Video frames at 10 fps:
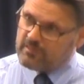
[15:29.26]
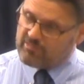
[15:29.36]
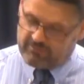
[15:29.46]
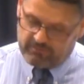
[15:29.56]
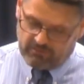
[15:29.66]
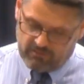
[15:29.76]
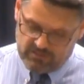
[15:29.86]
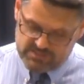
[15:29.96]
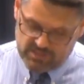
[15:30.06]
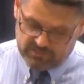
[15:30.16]
that's in our
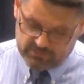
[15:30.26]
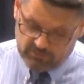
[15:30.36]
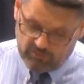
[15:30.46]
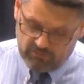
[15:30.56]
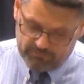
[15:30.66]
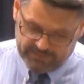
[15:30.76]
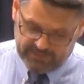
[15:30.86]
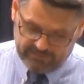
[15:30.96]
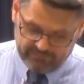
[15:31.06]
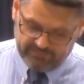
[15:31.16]
hearts ought to
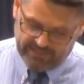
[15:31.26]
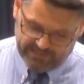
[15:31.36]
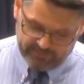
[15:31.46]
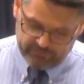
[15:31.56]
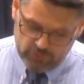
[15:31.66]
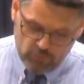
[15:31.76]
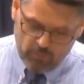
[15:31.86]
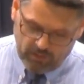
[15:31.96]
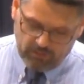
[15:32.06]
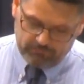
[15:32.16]
culminate in that.
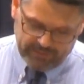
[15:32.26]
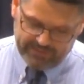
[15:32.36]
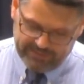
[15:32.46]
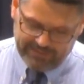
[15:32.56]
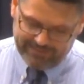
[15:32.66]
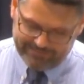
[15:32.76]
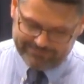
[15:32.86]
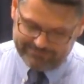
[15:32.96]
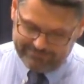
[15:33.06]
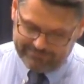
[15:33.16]
You are my God,
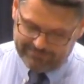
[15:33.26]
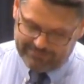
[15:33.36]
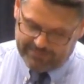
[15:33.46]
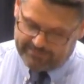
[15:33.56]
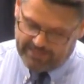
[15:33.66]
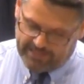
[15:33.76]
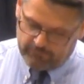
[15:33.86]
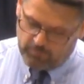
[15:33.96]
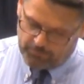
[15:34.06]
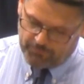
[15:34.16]
and I
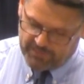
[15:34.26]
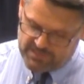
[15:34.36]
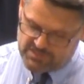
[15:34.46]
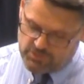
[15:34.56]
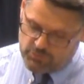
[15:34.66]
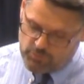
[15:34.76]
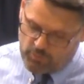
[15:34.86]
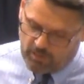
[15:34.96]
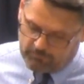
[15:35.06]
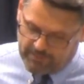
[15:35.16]
will praise you.
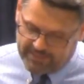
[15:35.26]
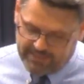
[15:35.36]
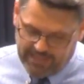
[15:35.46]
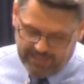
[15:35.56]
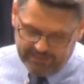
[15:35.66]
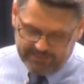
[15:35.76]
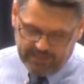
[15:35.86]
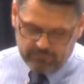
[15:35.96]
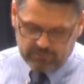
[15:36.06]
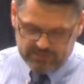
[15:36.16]
You are my God,
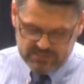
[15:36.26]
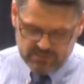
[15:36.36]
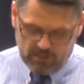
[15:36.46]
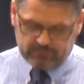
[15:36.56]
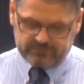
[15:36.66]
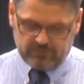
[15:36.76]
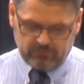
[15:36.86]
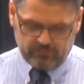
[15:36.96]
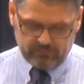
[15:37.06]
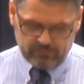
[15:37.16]
I will exalt
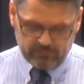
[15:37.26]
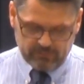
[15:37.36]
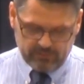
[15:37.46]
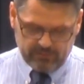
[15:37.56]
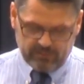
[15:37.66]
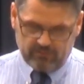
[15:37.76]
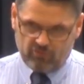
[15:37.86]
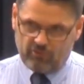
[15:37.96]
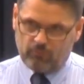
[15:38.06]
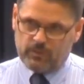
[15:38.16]
you. And
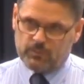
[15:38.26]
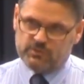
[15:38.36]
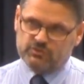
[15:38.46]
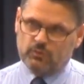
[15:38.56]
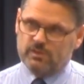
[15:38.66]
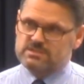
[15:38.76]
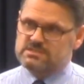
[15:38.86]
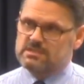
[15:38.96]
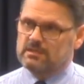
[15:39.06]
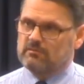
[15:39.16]
so we
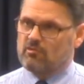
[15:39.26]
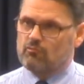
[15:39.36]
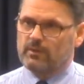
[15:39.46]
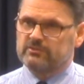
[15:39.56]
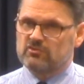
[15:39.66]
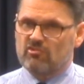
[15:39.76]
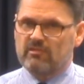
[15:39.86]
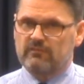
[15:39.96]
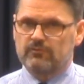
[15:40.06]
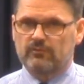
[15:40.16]
rejoice in this righteous
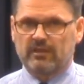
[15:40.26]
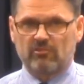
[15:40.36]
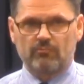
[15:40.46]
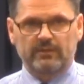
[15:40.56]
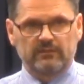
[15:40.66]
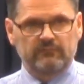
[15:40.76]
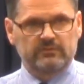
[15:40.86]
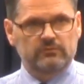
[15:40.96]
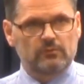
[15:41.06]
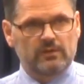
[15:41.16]
Savior that has been
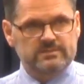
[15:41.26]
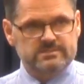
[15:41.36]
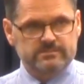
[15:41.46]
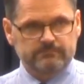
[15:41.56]
given to us.